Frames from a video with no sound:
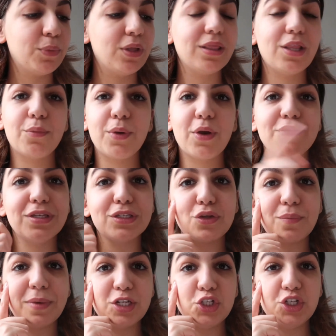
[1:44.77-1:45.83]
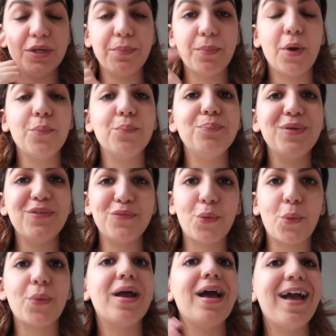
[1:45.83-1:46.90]
a little bit of this on my cheekbone
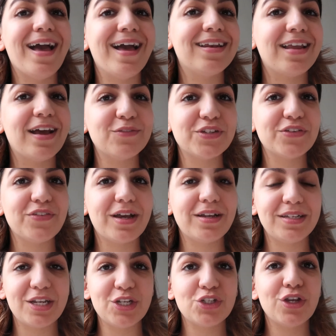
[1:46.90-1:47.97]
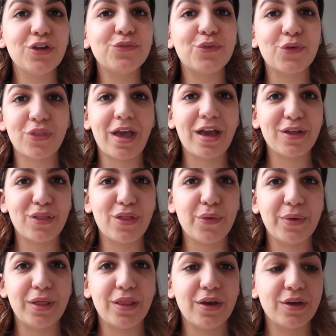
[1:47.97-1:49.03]
before and after foundation for that
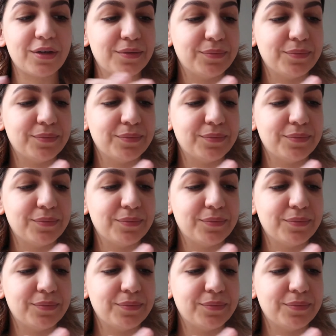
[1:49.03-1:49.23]
glowy look.